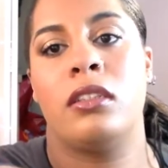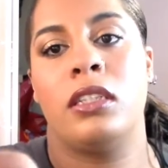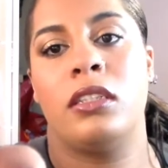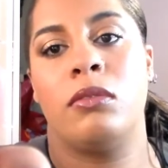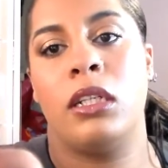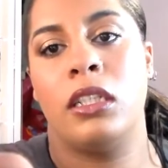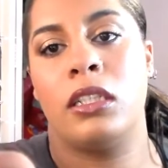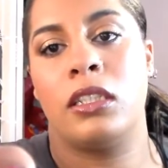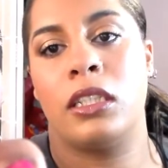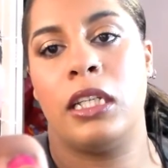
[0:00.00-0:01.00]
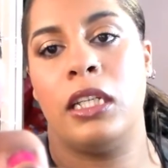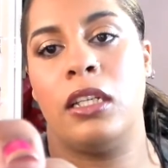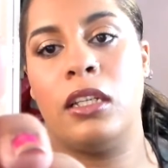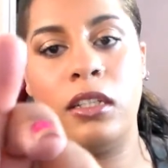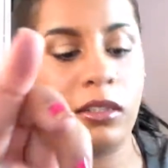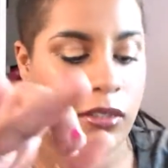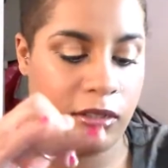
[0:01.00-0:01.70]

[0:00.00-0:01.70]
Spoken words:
this is what it looks like,